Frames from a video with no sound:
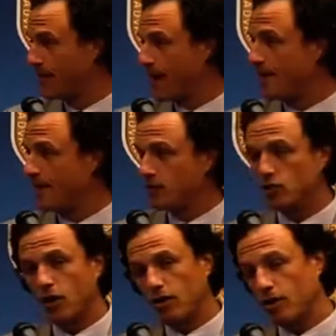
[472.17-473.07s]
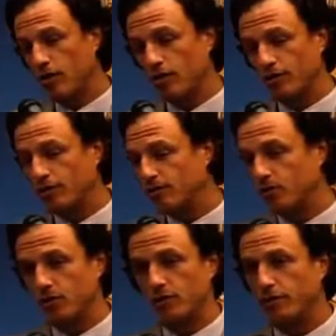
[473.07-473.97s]
And then there's all other
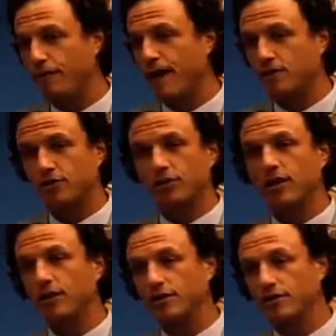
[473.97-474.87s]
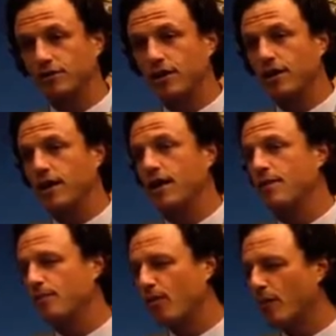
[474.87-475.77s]
sorts of fascial layers
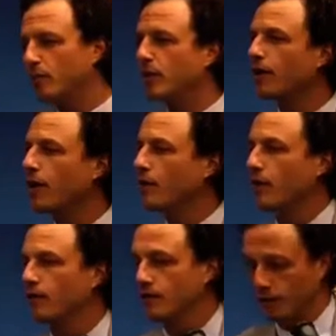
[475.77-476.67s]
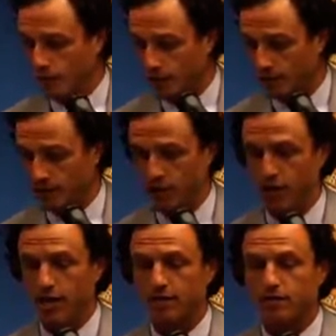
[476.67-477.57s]
that probably are not relevant for you, and I'd be
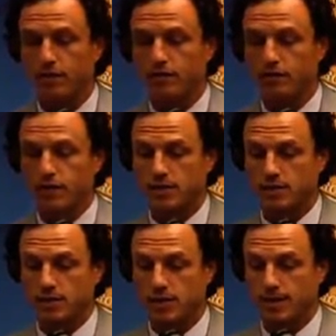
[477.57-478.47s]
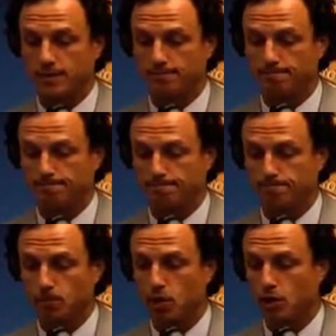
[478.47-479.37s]
shocked if they ever tested you on it.
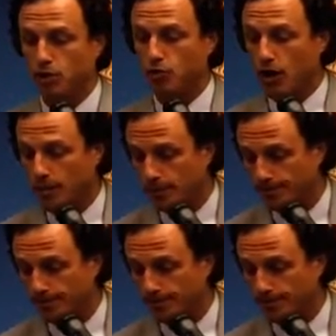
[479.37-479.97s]
Trauma.